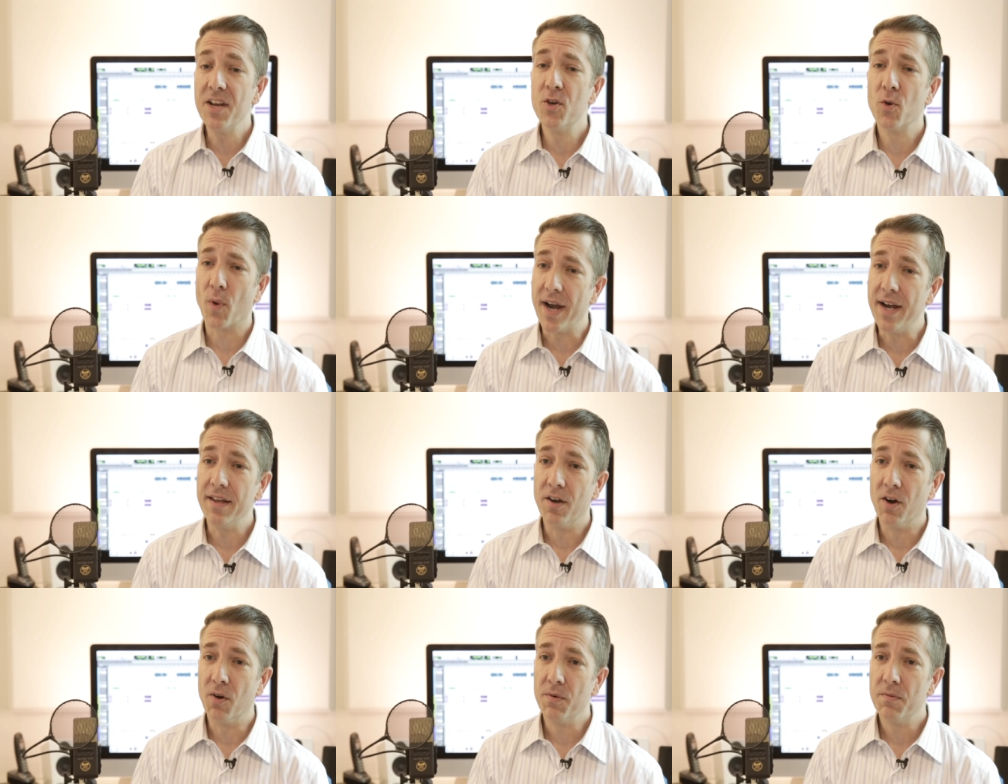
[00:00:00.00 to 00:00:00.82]
into
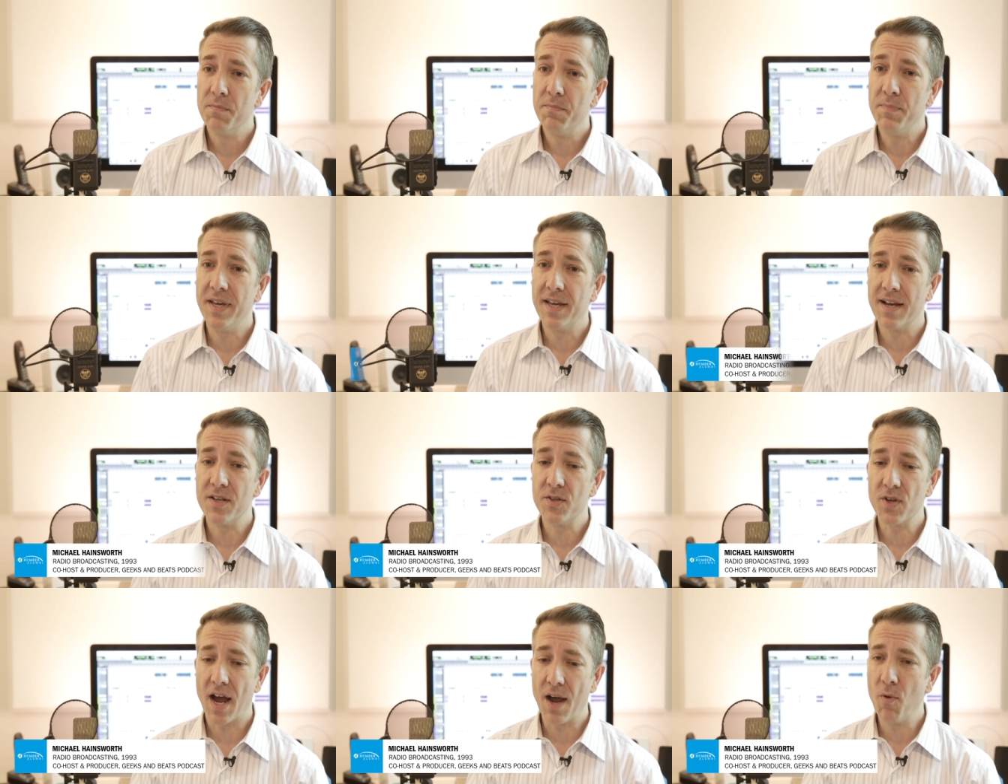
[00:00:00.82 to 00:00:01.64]
radio
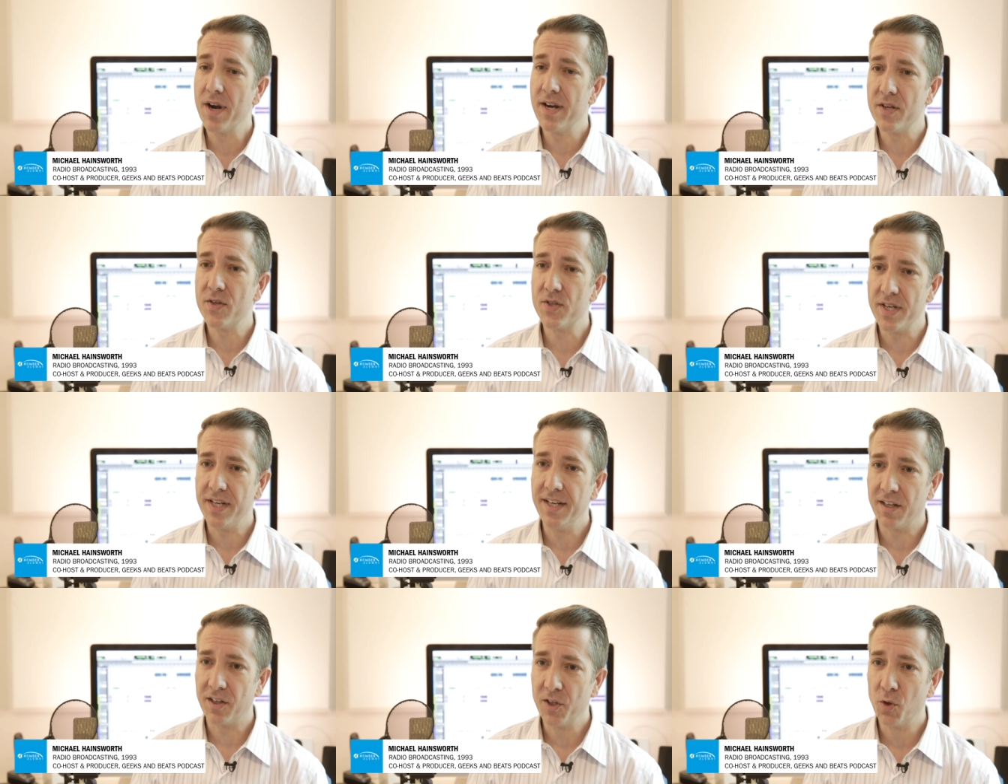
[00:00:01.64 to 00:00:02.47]
because I wanted to sit
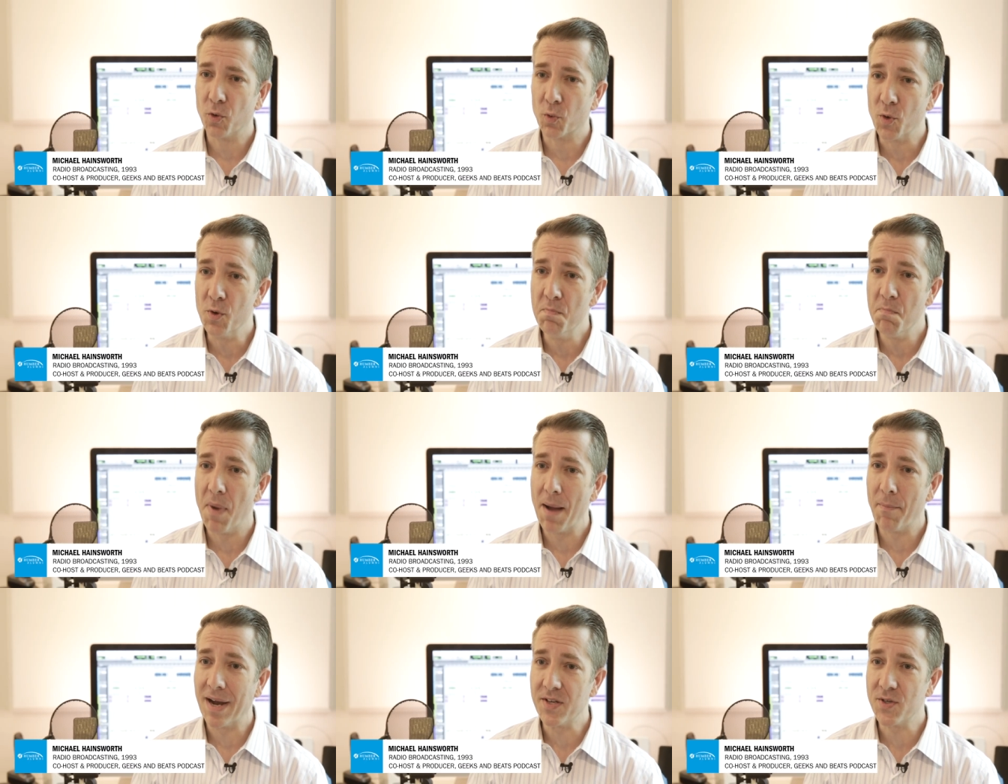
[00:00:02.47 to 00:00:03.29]
in a little room
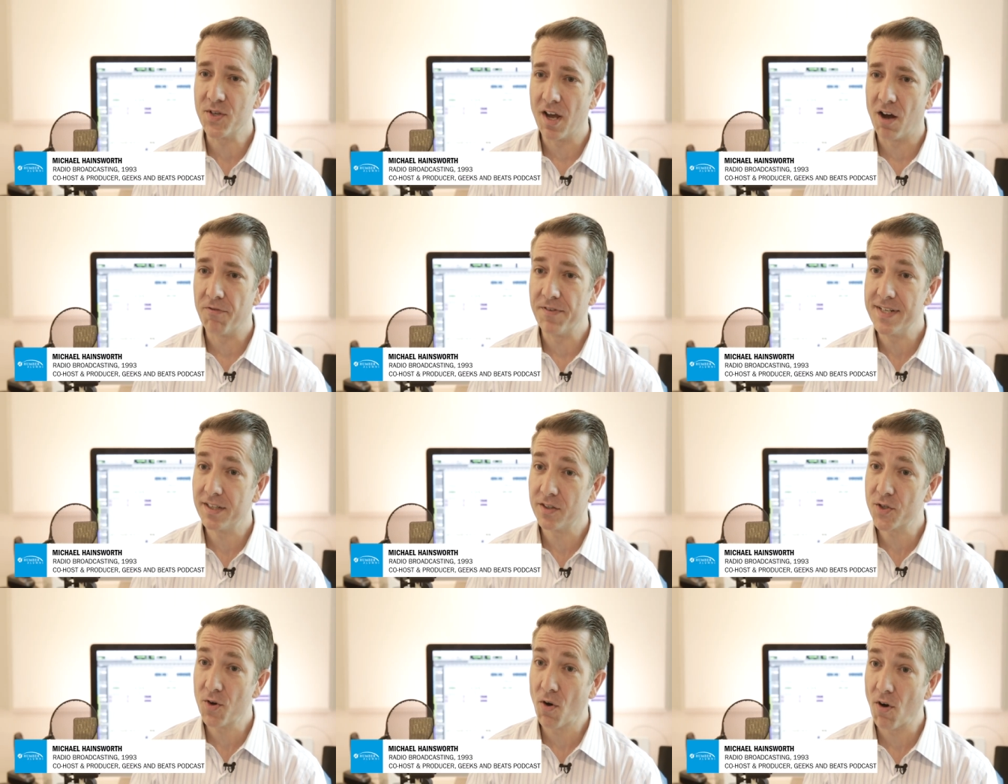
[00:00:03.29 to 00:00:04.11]
by myself and
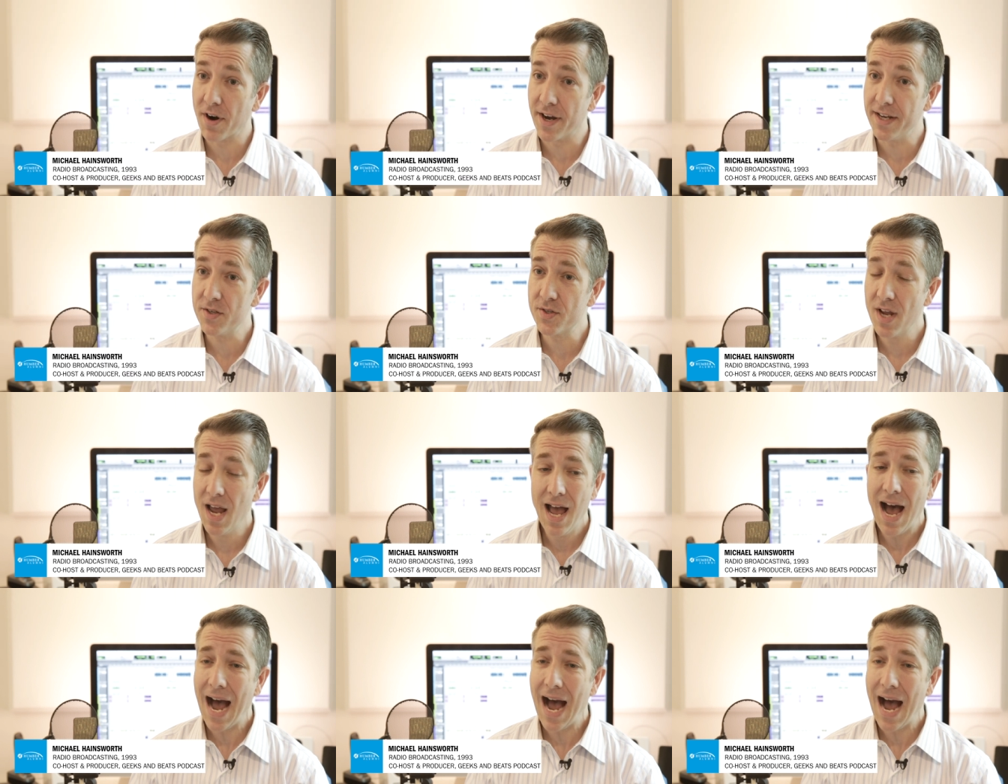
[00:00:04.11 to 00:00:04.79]
tell stories.